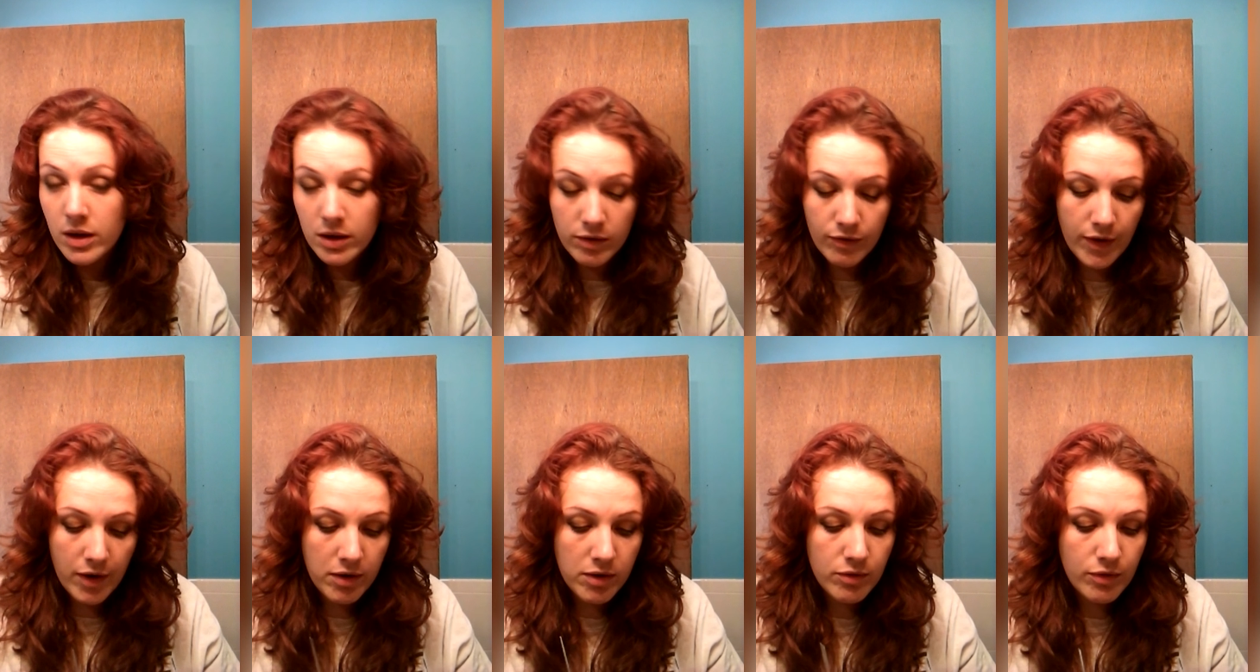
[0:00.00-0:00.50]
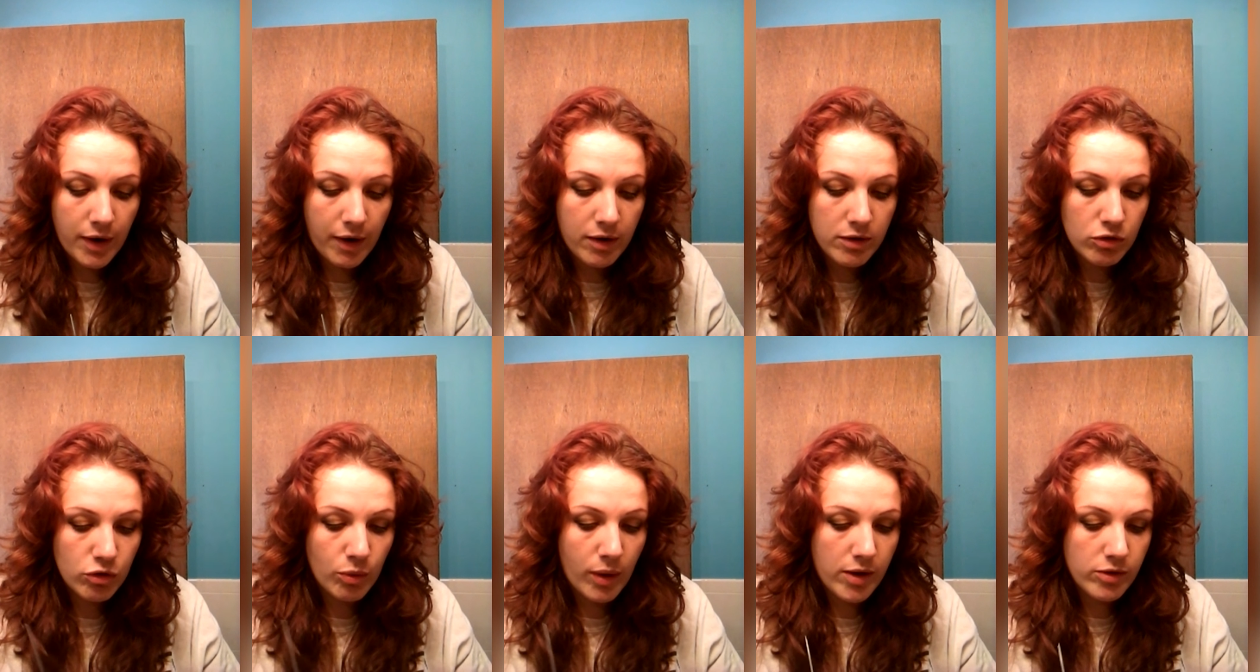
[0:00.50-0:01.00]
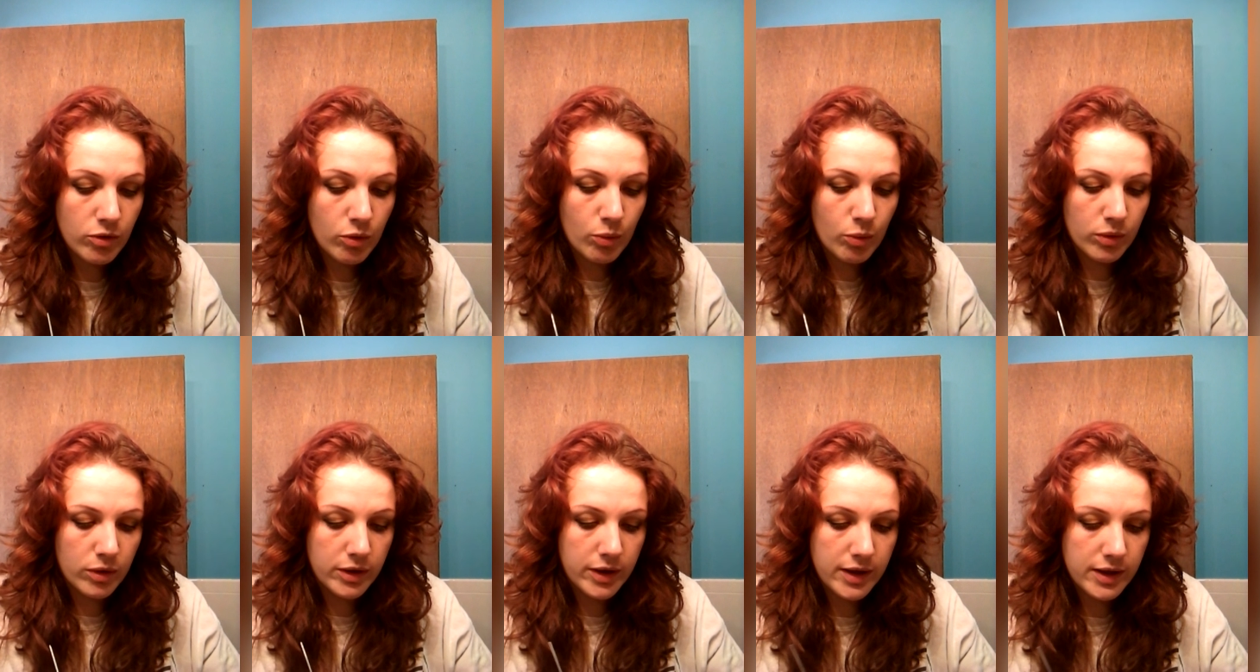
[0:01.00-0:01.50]
It's very rare, so I don't
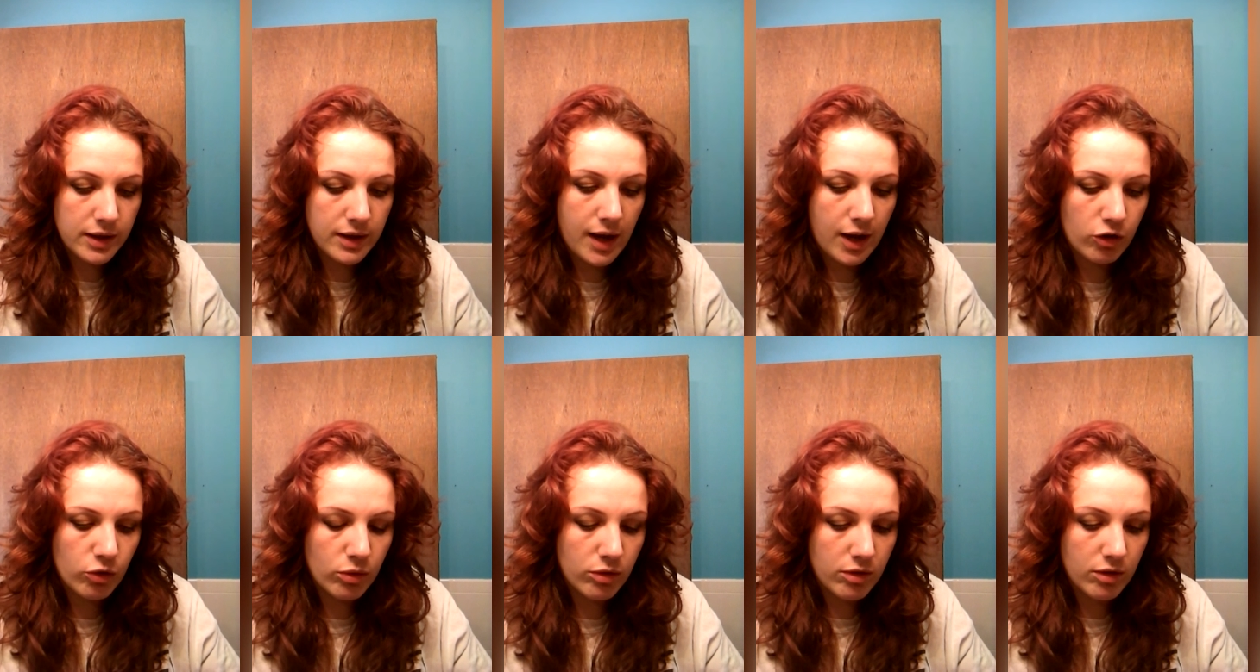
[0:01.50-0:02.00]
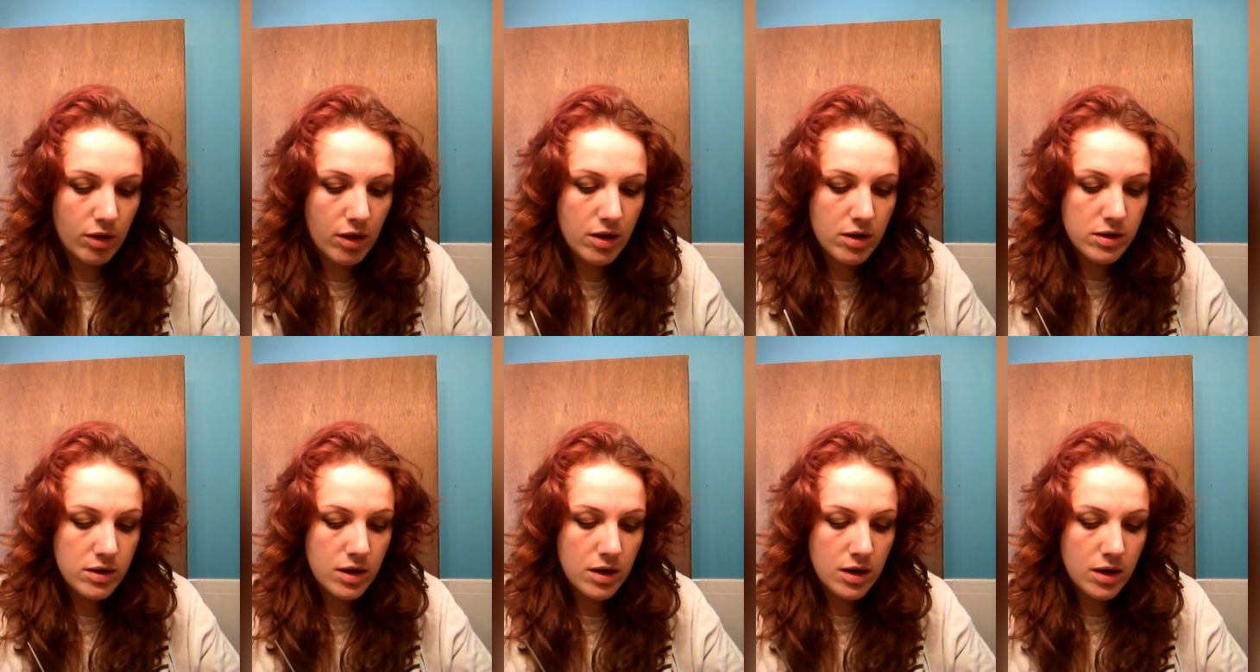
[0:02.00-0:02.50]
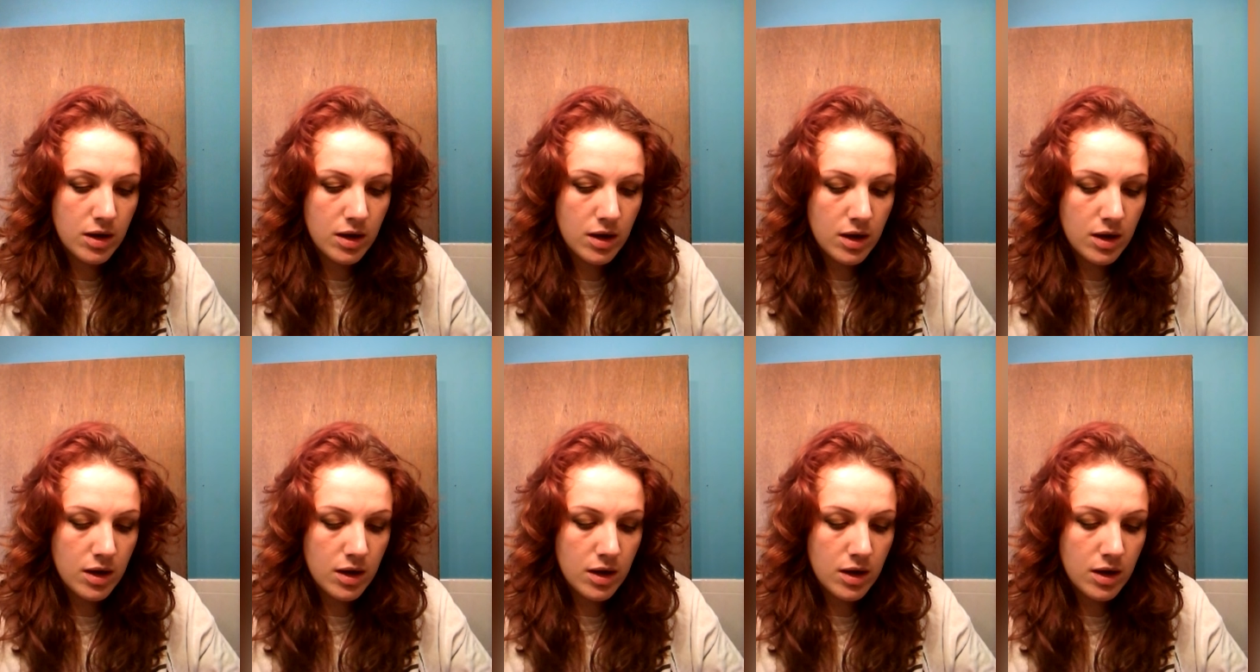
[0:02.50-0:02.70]
work in an actual salon.